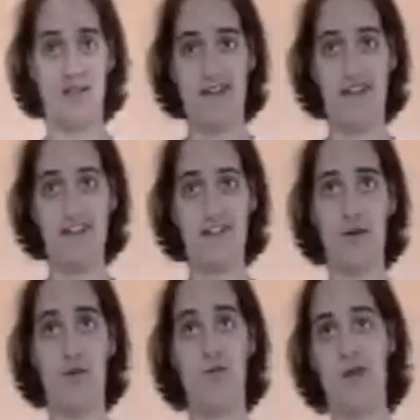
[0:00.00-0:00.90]
And
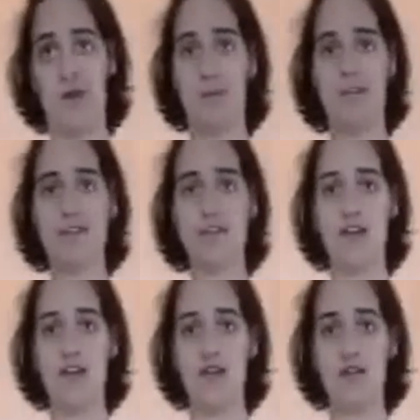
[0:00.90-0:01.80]
so when I'm waving at
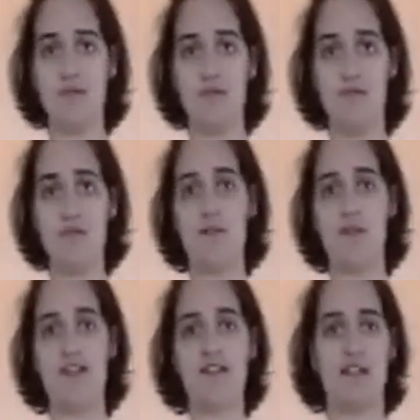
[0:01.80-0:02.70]
you, that
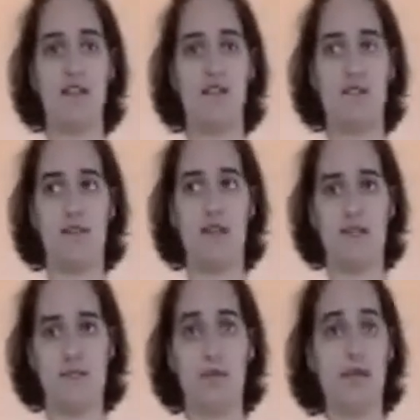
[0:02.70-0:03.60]
means
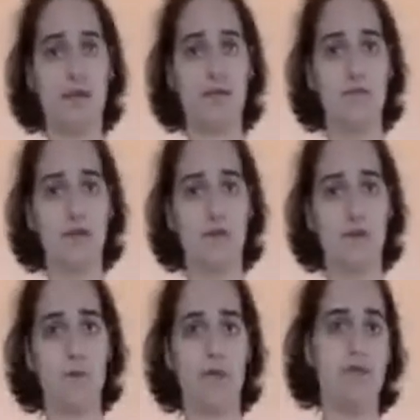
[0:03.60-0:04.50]
that's where my
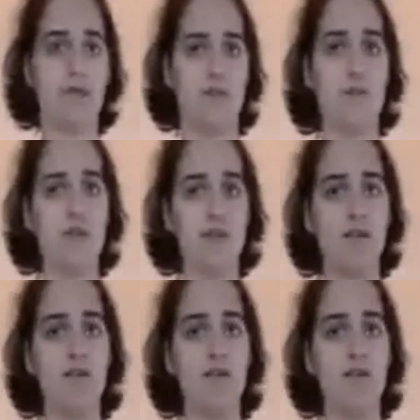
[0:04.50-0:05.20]
third ball is going to be.